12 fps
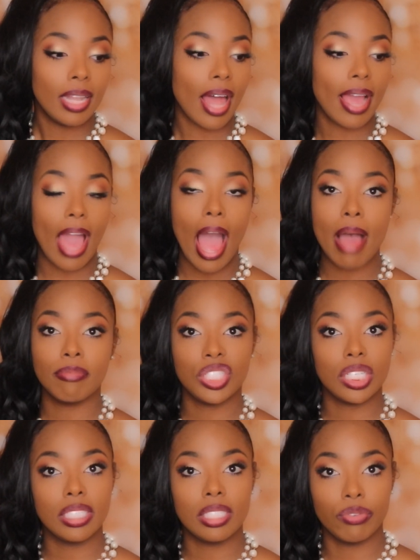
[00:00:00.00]
Like, I'm
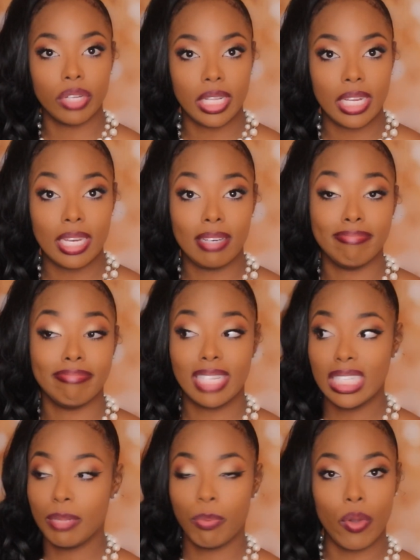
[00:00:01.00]
just really
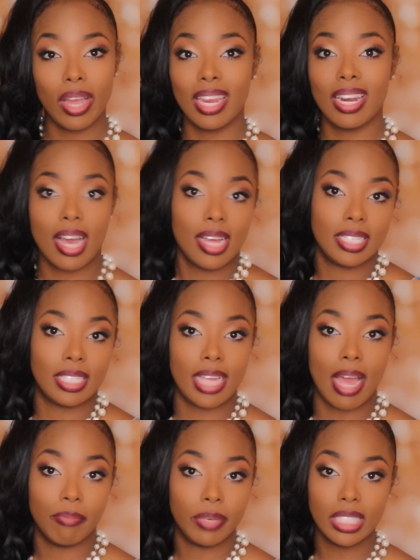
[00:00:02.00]
disappointed.
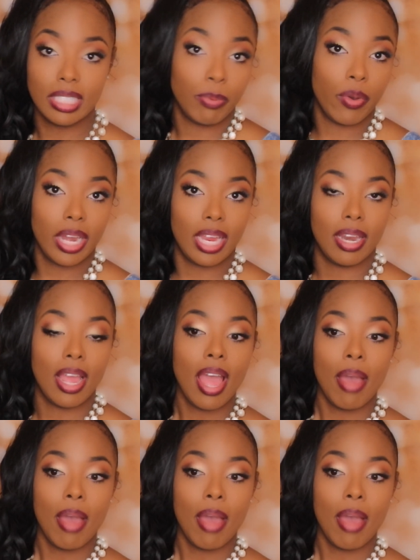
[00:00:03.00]
Honestly, I'm disappointed.